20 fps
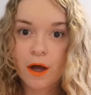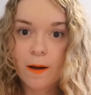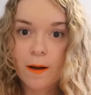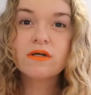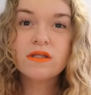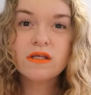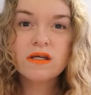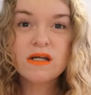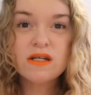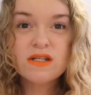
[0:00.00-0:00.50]

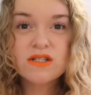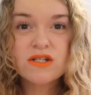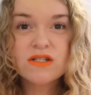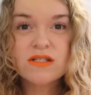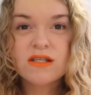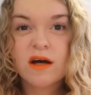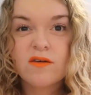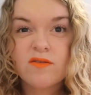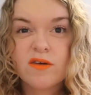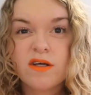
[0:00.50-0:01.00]
I think it's
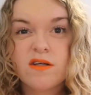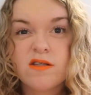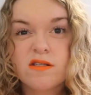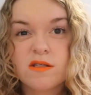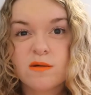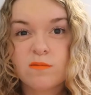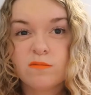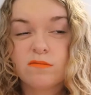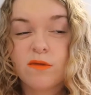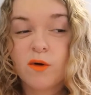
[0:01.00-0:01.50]
just having
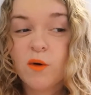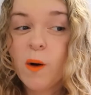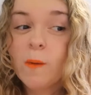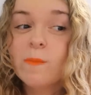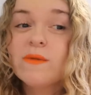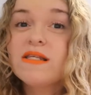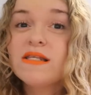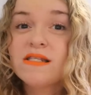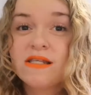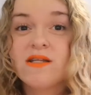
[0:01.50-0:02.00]
some
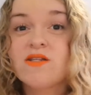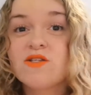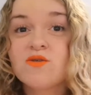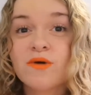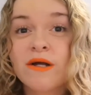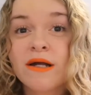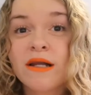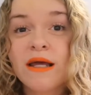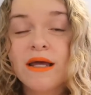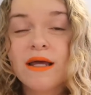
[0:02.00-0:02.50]
common sense,
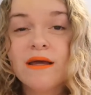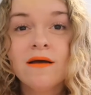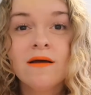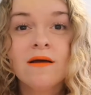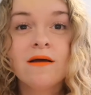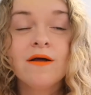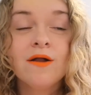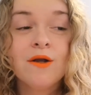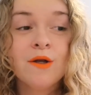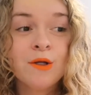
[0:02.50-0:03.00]
really,
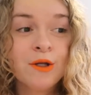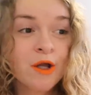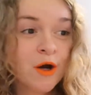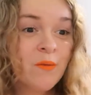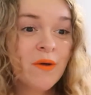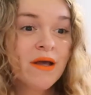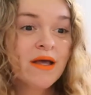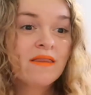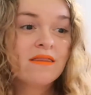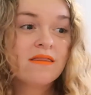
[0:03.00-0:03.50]

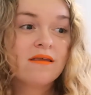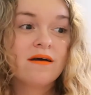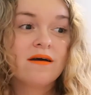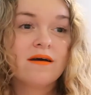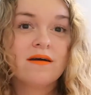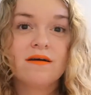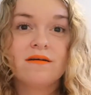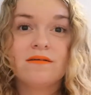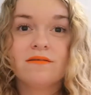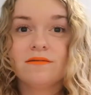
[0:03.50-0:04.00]
knowing
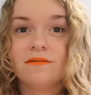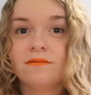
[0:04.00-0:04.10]
that